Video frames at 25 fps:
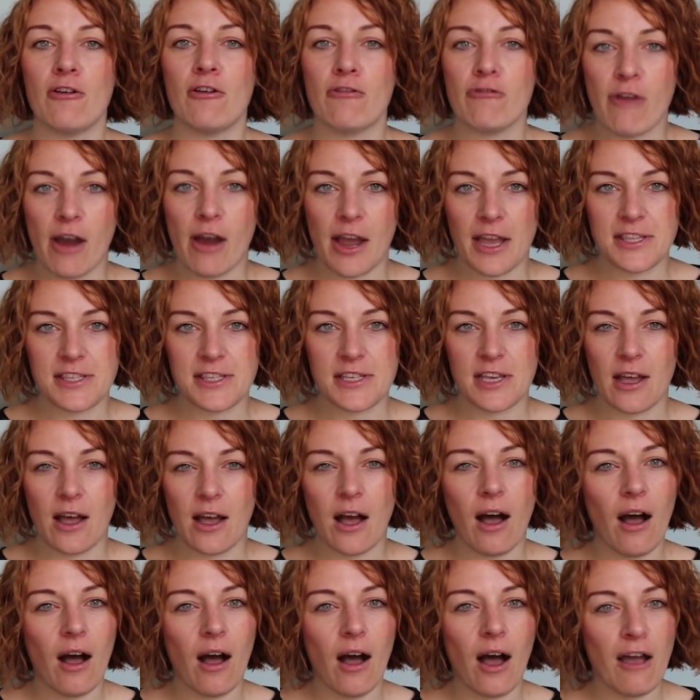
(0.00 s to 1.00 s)
Right,
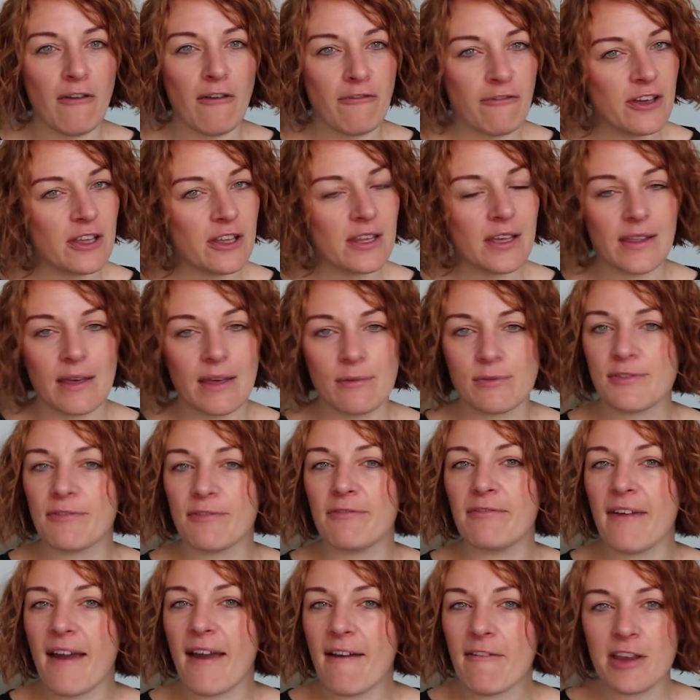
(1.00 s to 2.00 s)
I feel like that was a
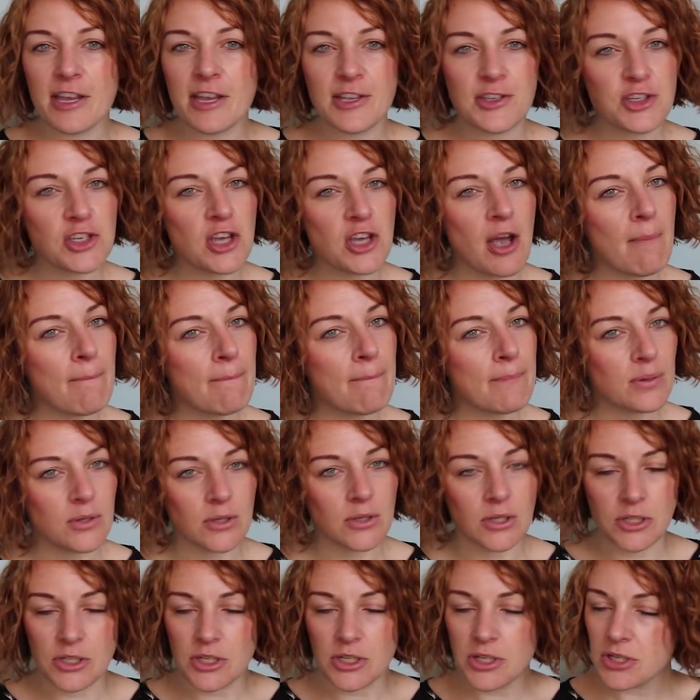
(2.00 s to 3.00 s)
very
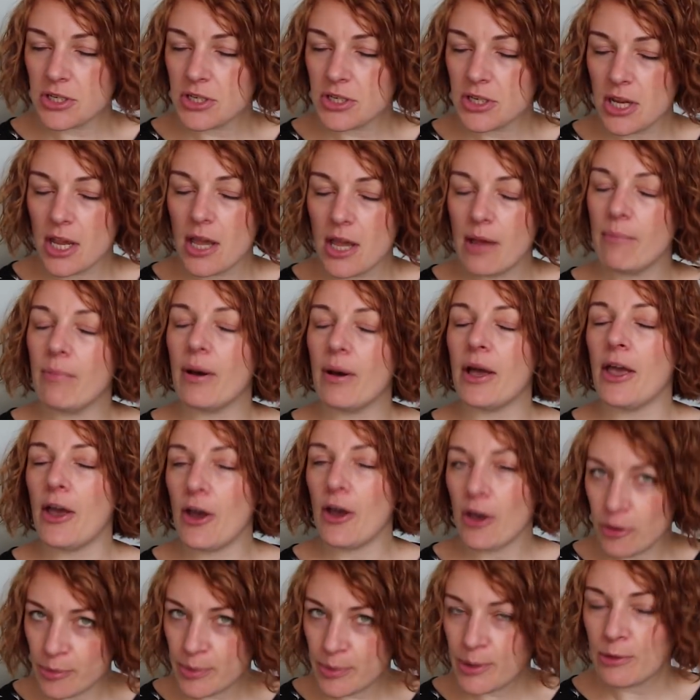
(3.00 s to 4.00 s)
jumbled, but I
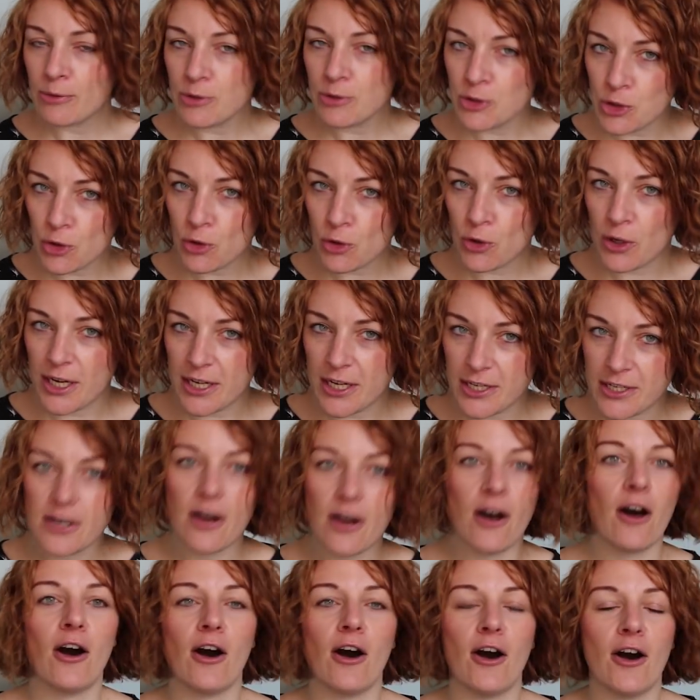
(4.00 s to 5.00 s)
hope you enjoyed
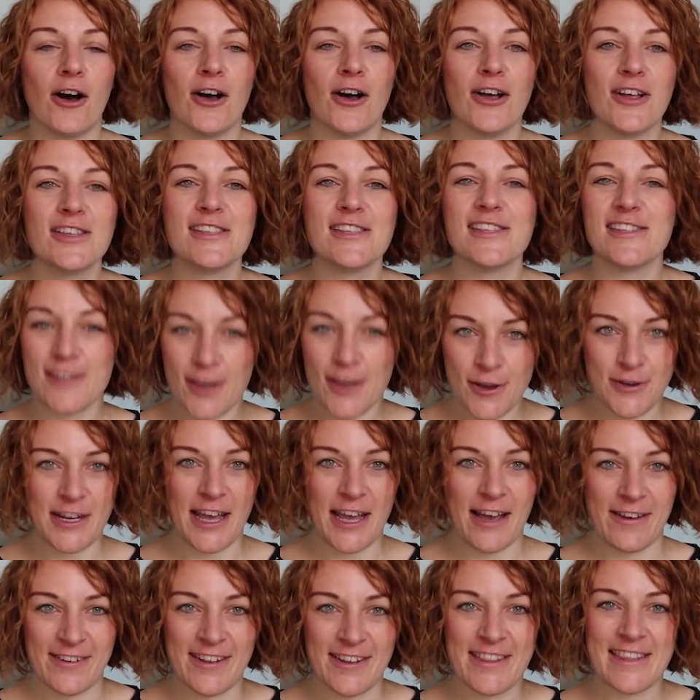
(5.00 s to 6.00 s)
our sew
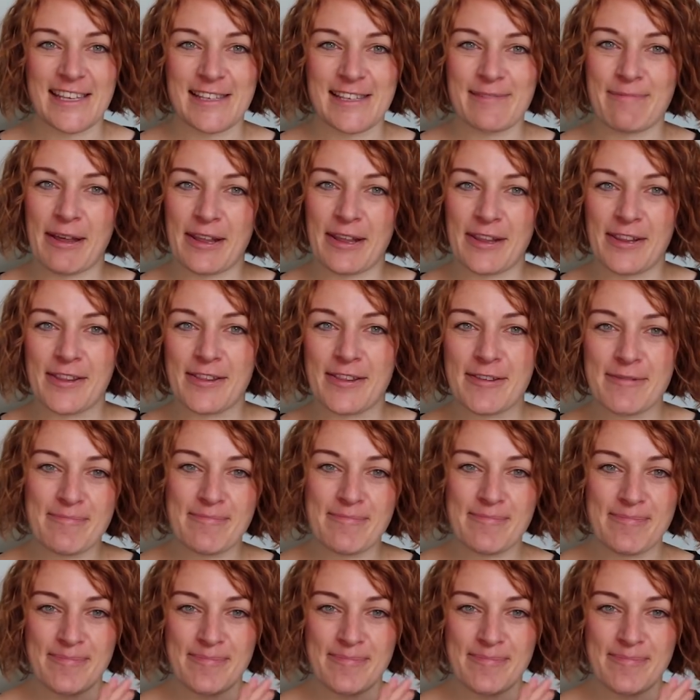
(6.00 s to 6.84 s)
down this month.